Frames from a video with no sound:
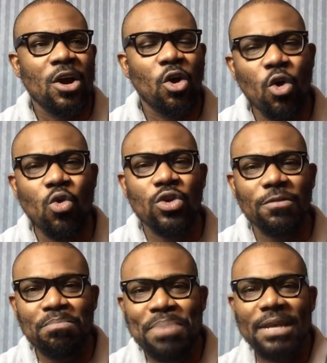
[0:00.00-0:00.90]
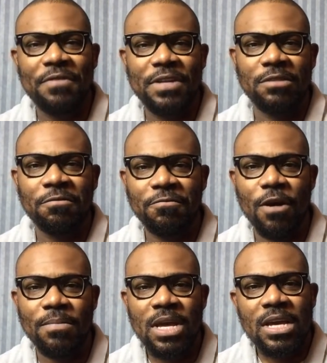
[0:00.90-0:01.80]
who could have benefited
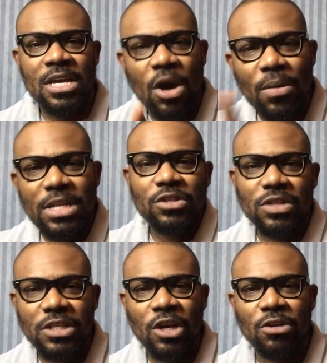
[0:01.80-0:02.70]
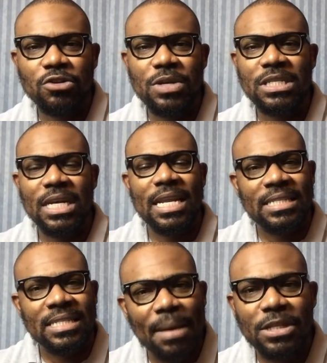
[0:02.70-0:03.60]
from going into these countries and
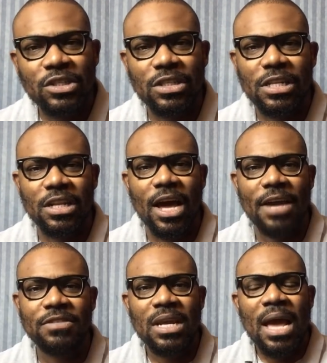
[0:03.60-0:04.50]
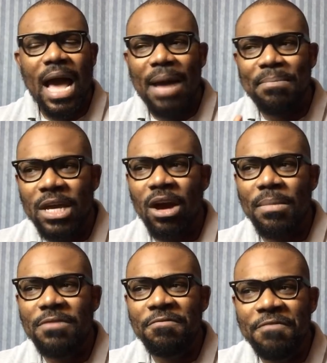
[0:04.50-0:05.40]
establishing their lives are
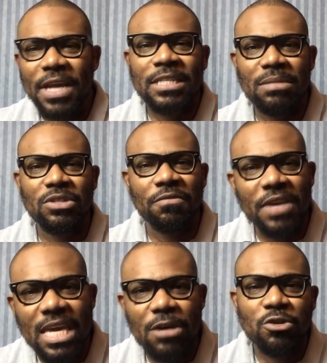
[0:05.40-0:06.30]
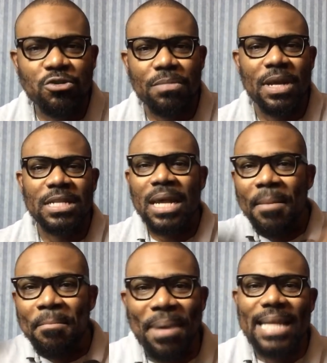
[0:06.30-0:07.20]
becoming victims of ill treatment
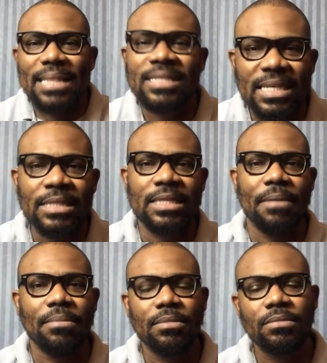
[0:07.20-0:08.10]
by the system.